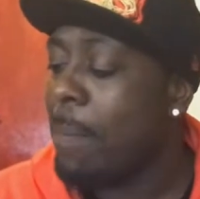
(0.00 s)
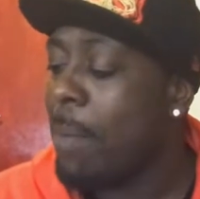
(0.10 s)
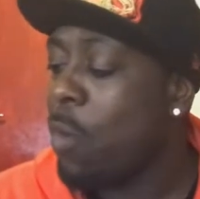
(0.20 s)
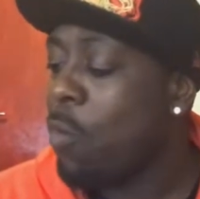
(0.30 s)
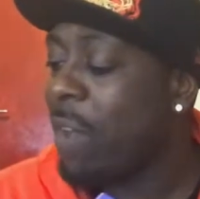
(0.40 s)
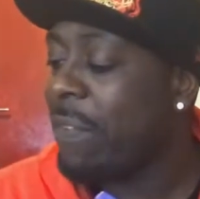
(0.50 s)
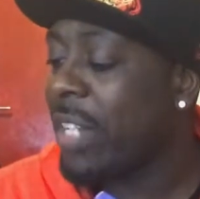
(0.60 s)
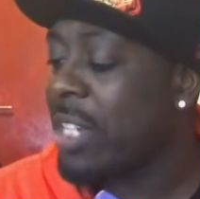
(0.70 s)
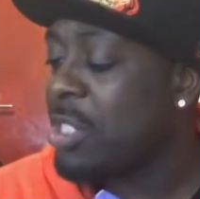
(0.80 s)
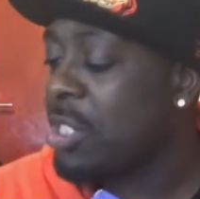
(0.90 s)
um,
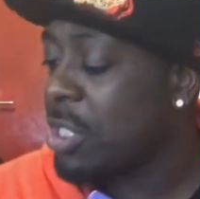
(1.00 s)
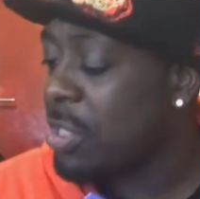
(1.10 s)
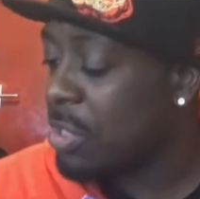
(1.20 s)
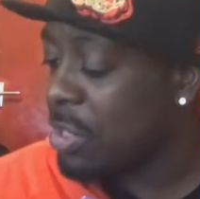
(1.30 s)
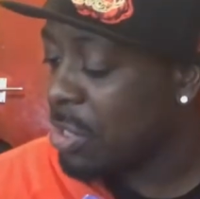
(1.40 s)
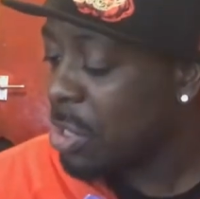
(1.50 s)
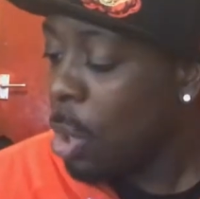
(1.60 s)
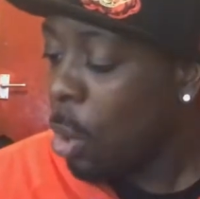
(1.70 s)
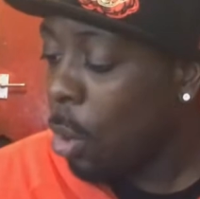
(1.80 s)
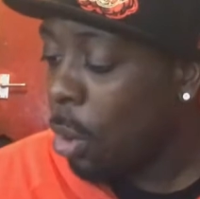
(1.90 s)
Revelations
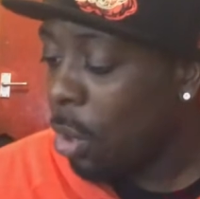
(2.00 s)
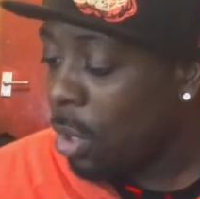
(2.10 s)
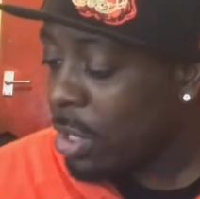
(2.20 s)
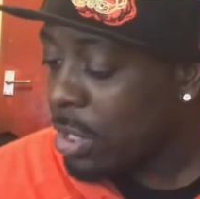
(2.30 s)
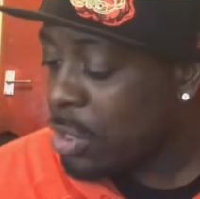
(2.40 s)
or